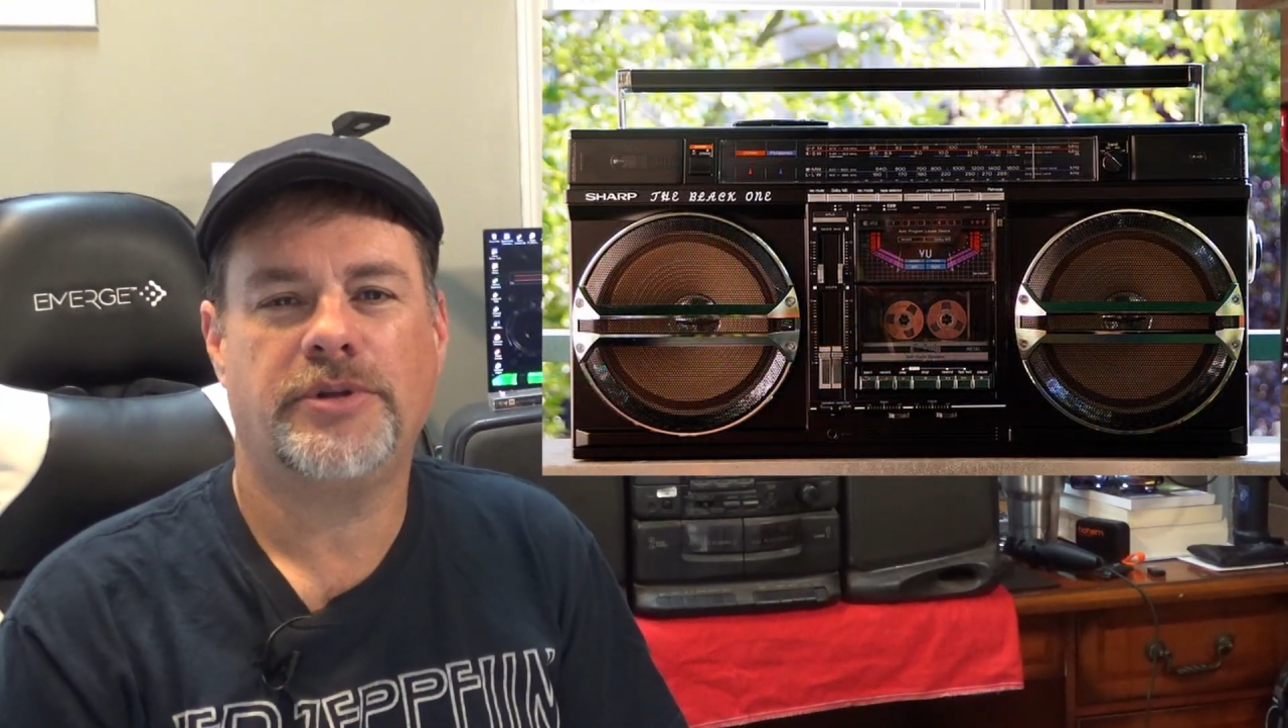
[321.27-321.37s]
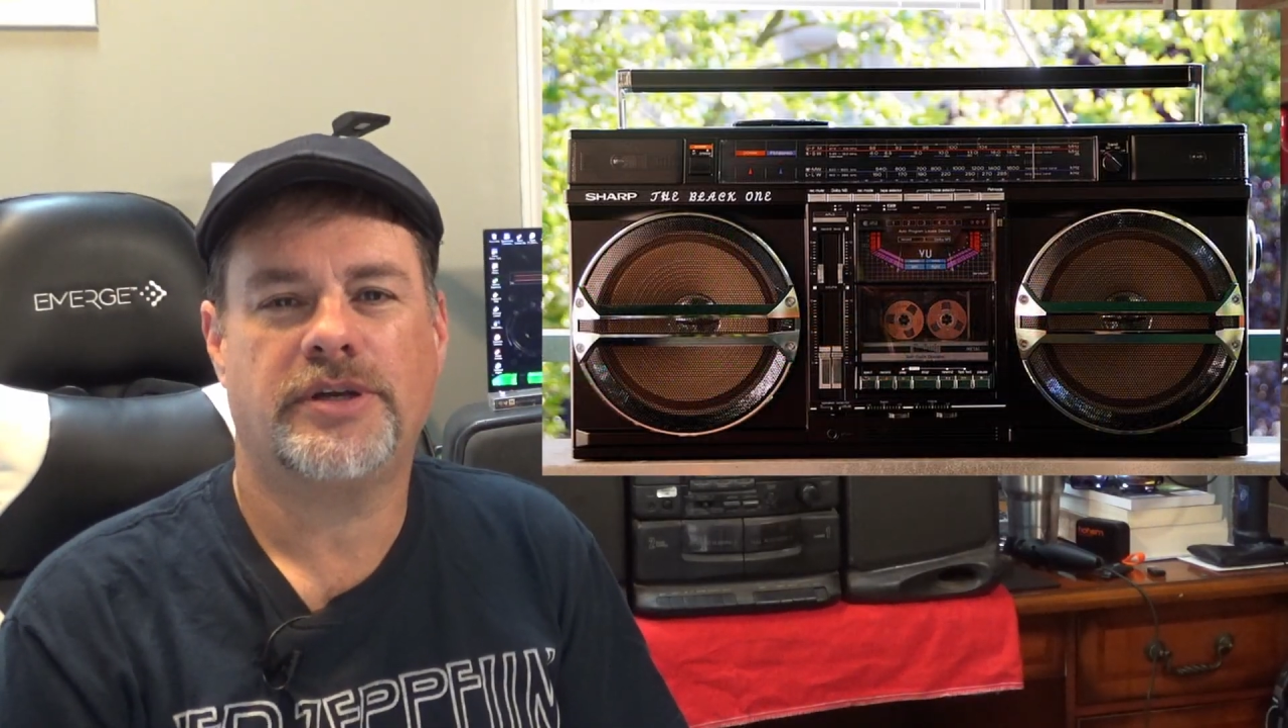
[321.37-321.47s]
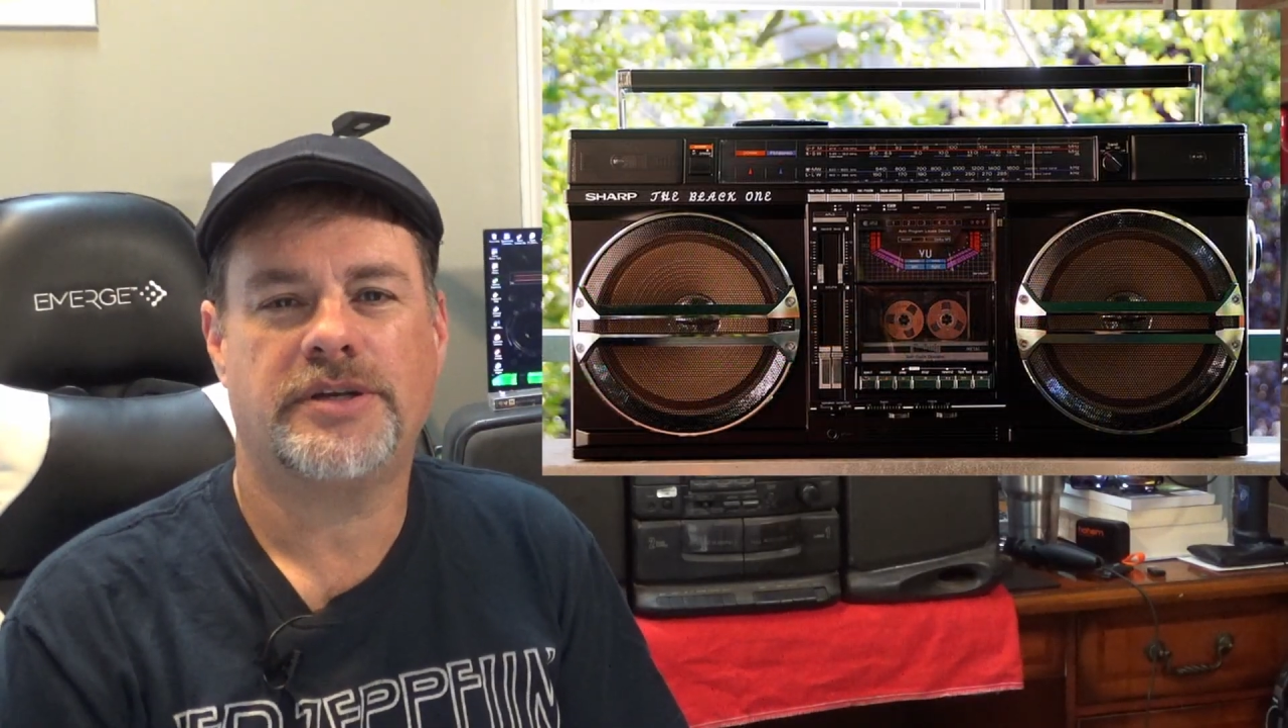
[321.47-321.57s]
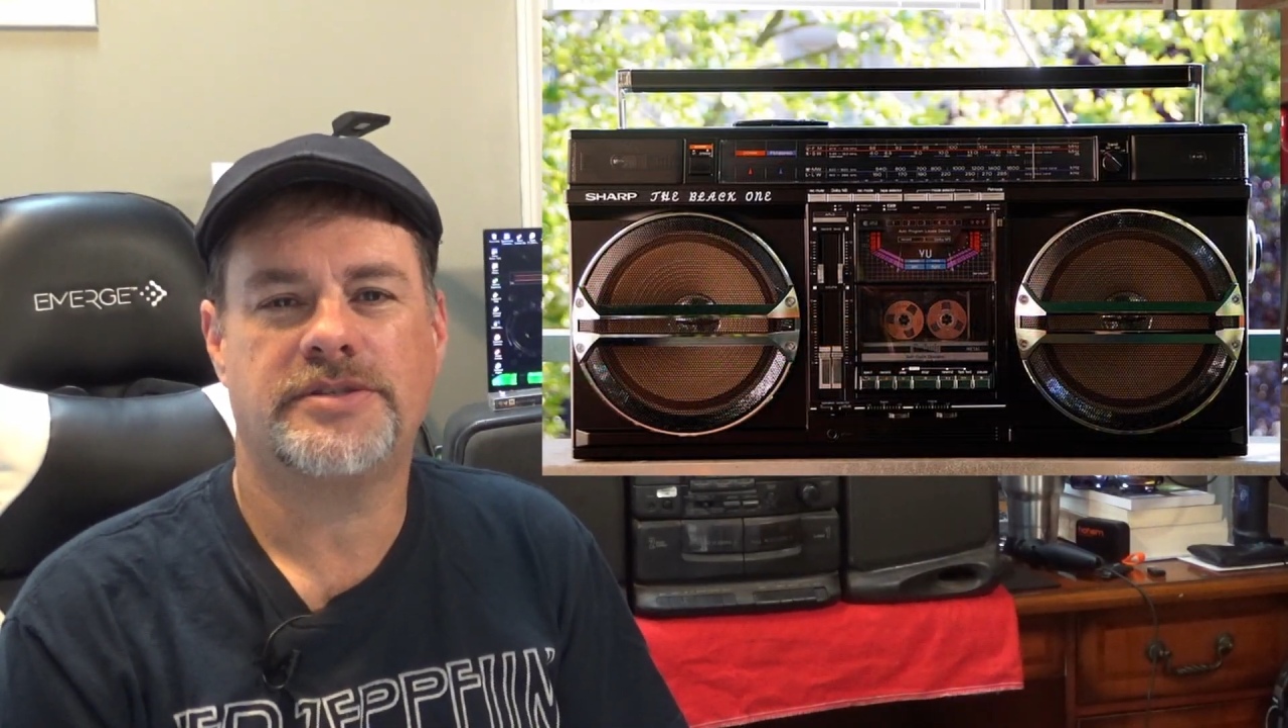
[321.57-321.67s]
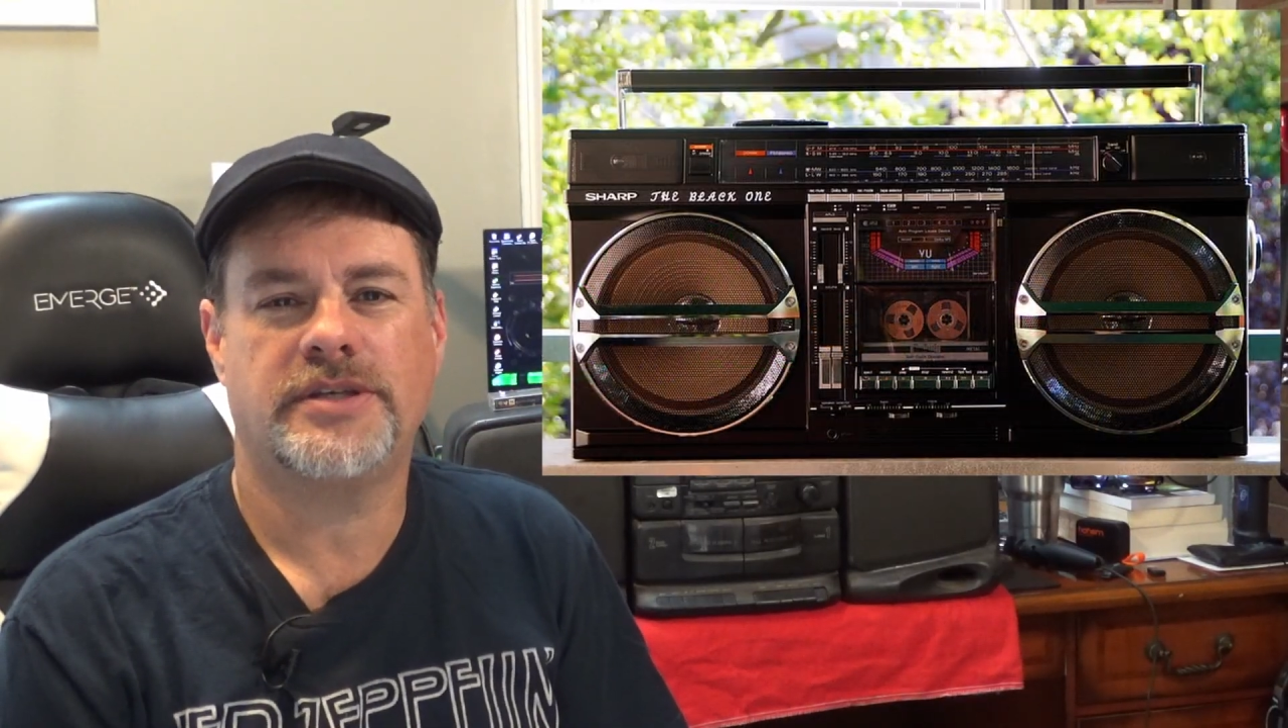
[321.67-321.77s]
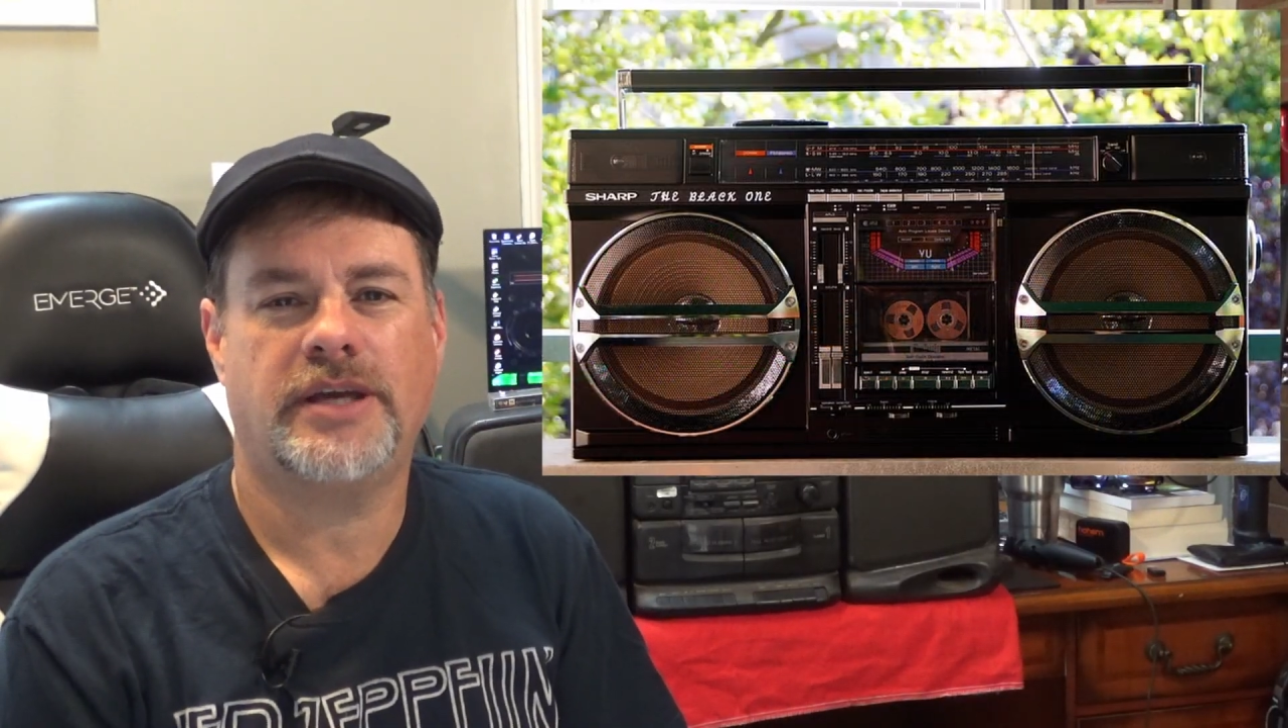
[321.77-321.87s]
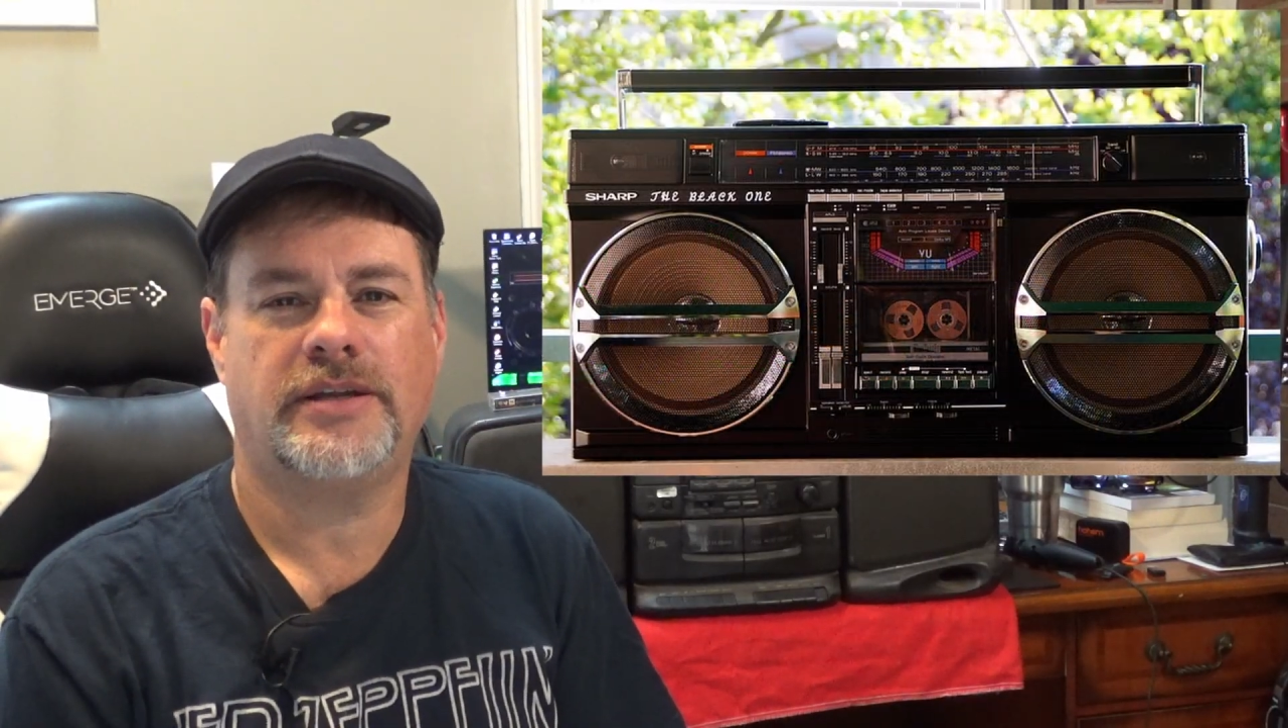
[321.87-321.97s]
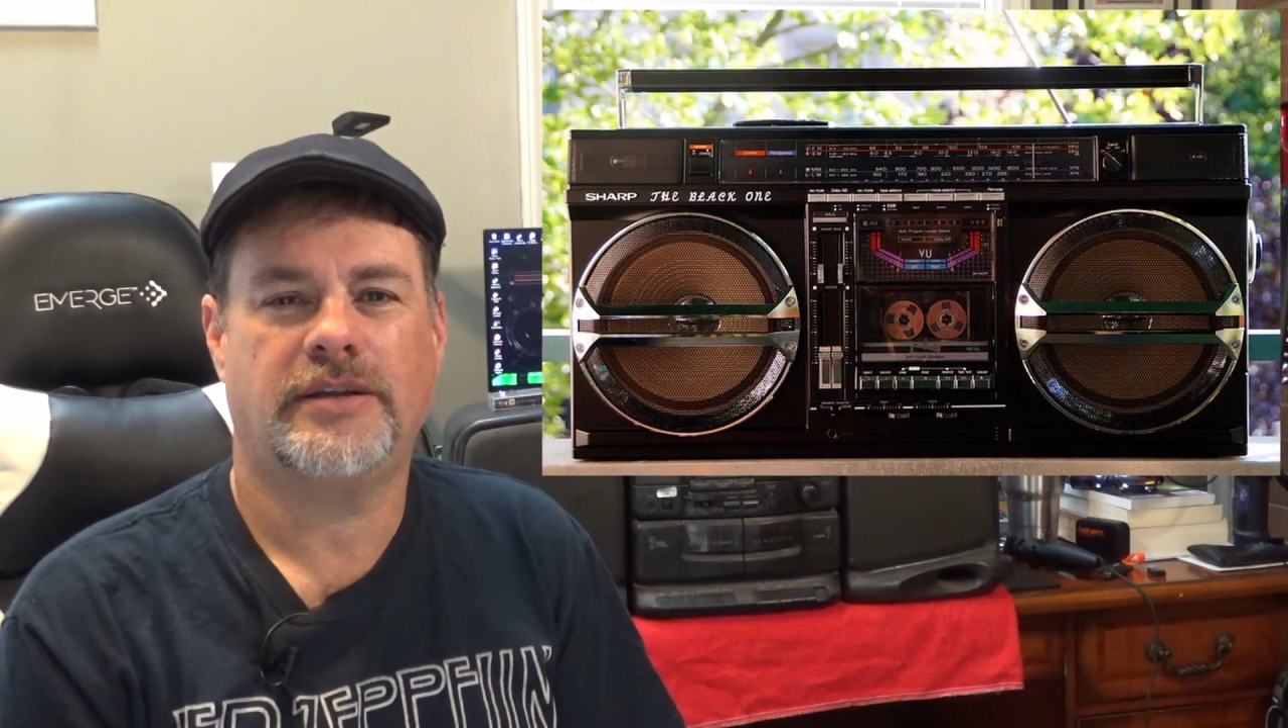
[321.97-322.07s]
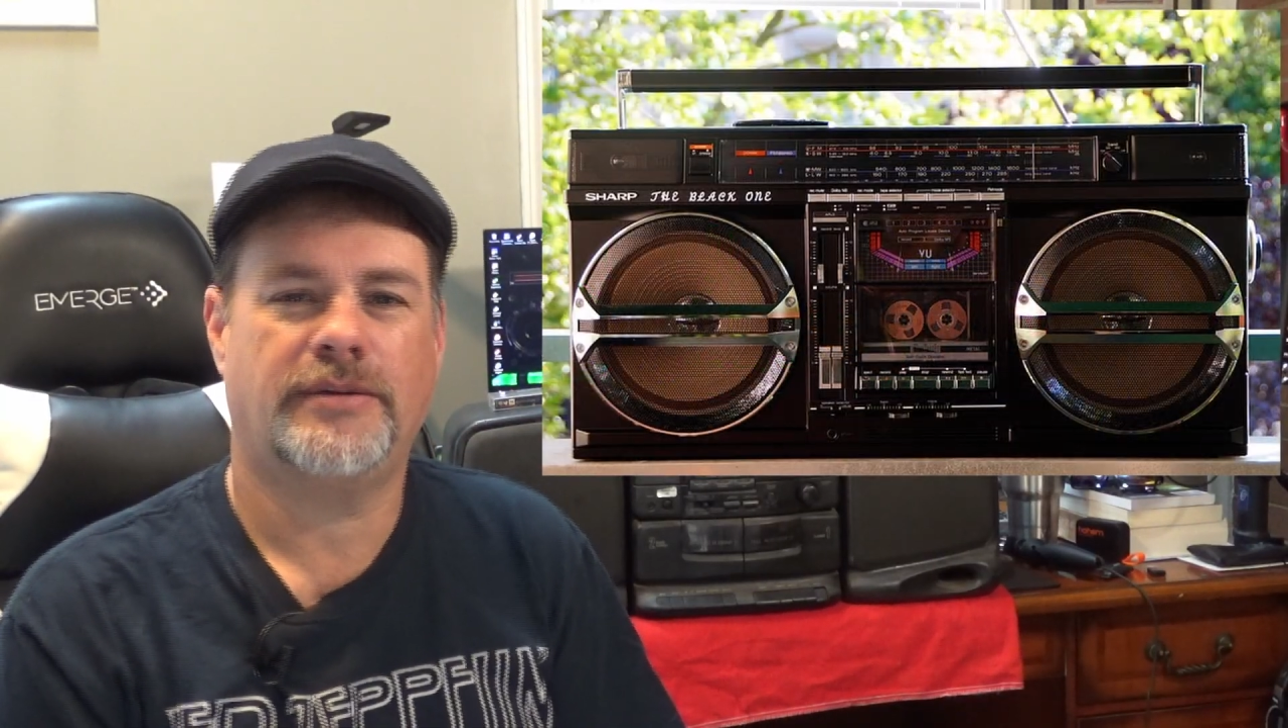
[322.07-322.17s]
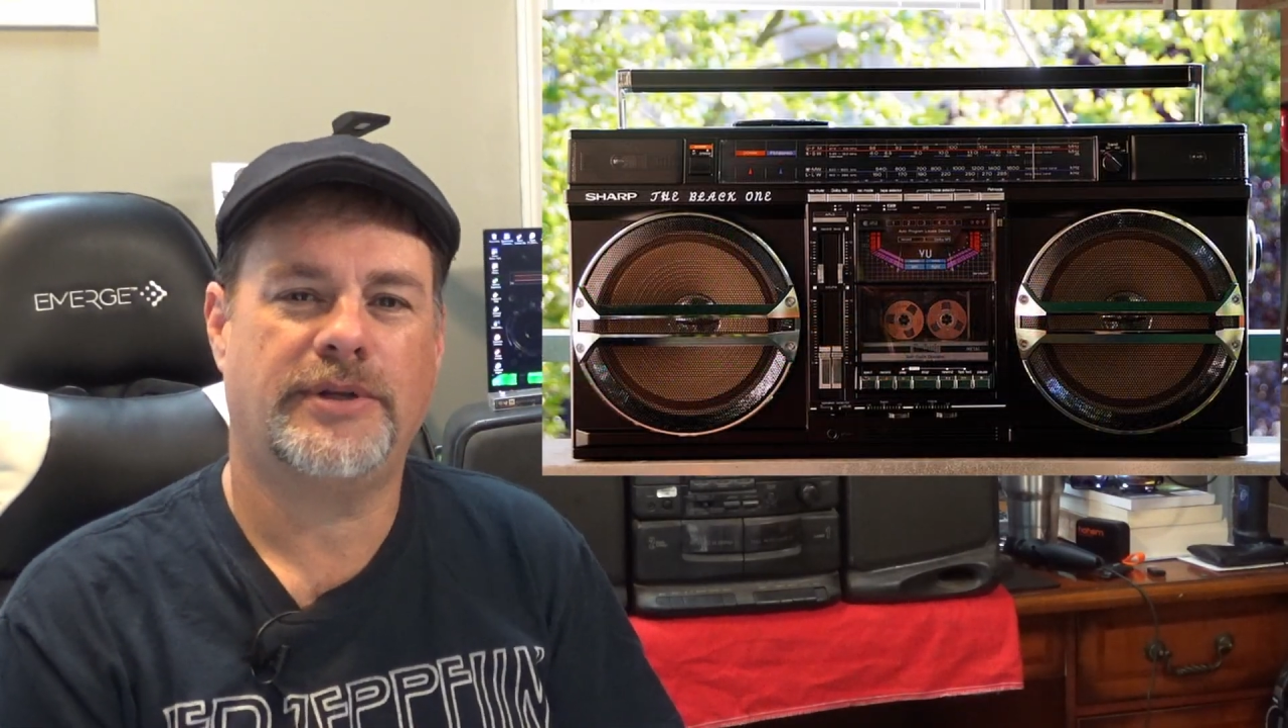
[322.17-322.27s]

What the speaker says: the cassette.